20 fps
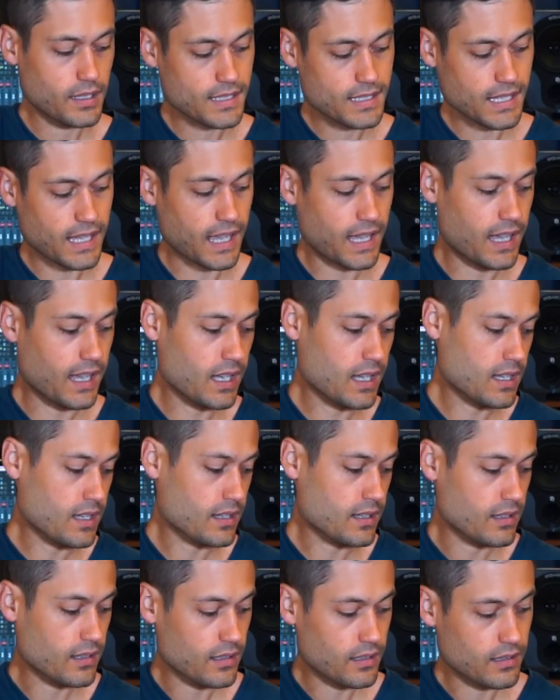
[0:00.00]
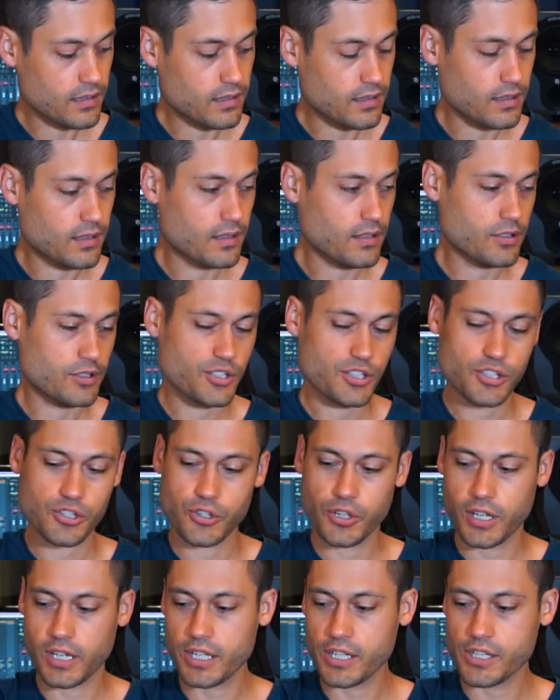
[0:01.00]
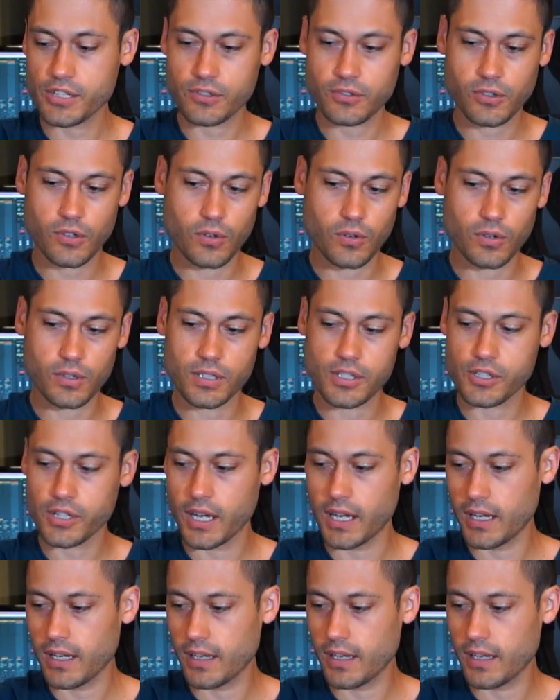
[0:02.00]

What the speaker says: to A. Just traditional chords right